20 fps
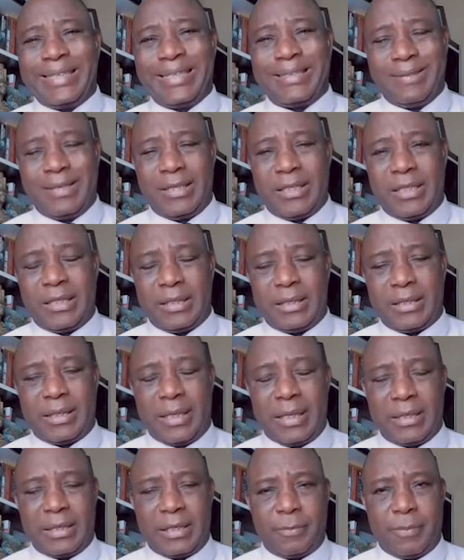which
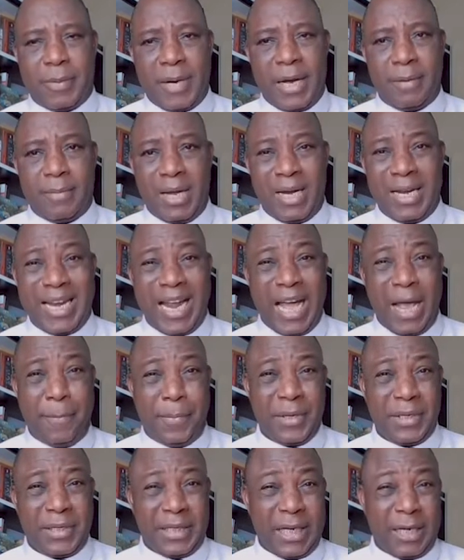says it's buying about
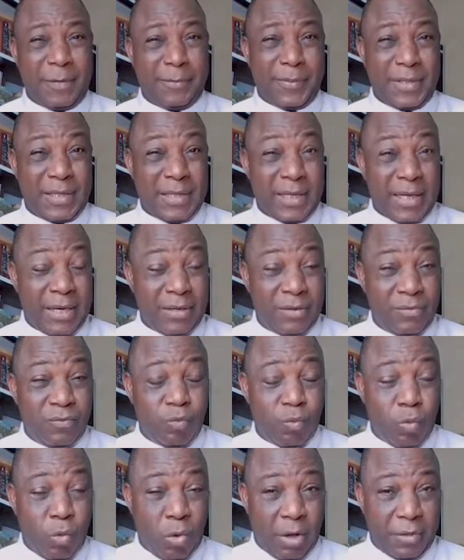
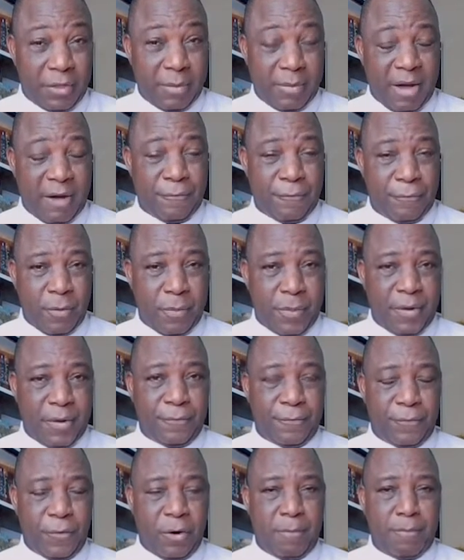9.8%, worth about
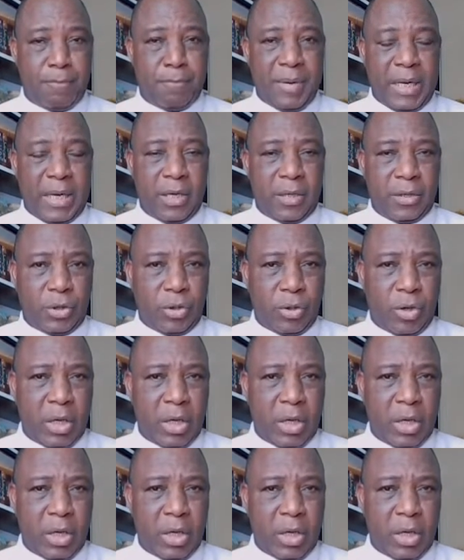$4.4 billion